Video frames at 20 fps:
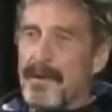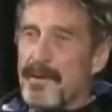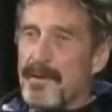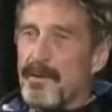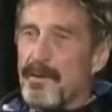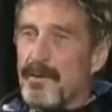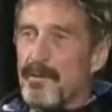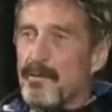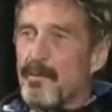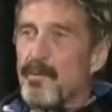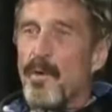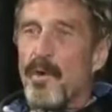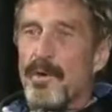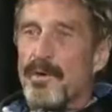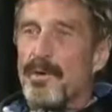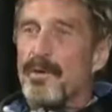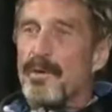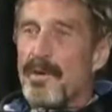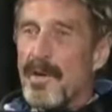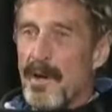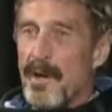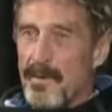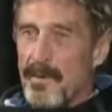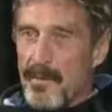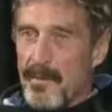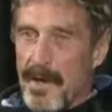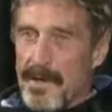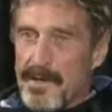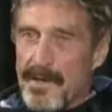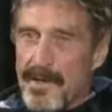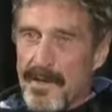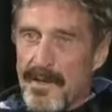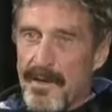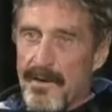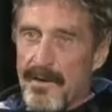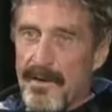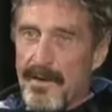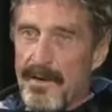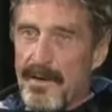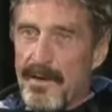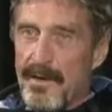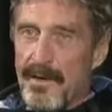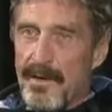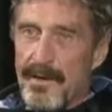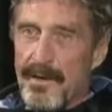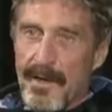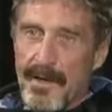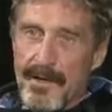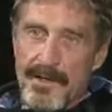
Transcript: to more than double my security and,